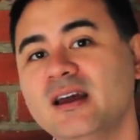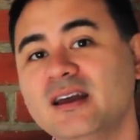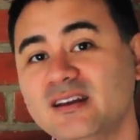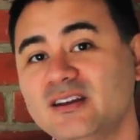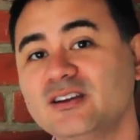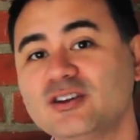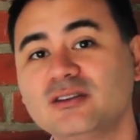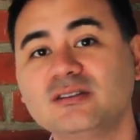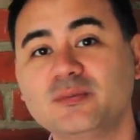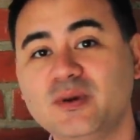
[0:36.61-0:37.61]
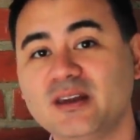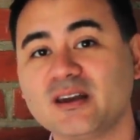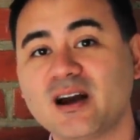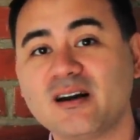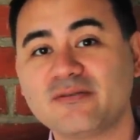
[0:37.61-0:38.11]
In addition to
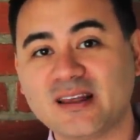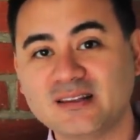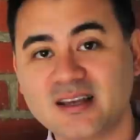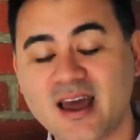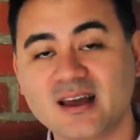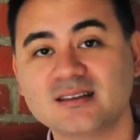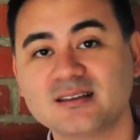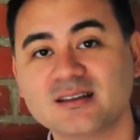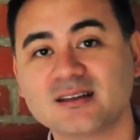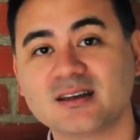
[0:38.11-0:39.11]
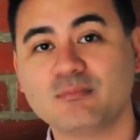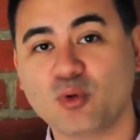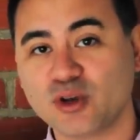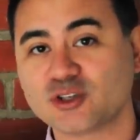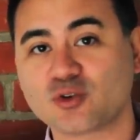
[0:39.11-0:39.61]
being a fantastic
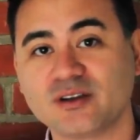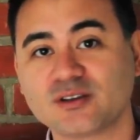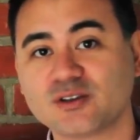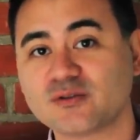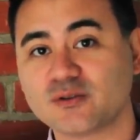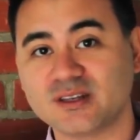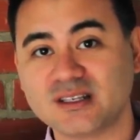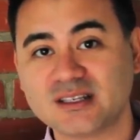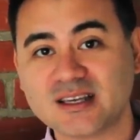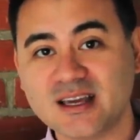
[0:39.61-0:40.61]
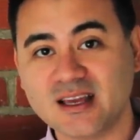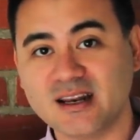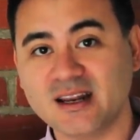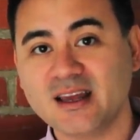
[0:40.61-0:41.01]
moisturizer for the skin,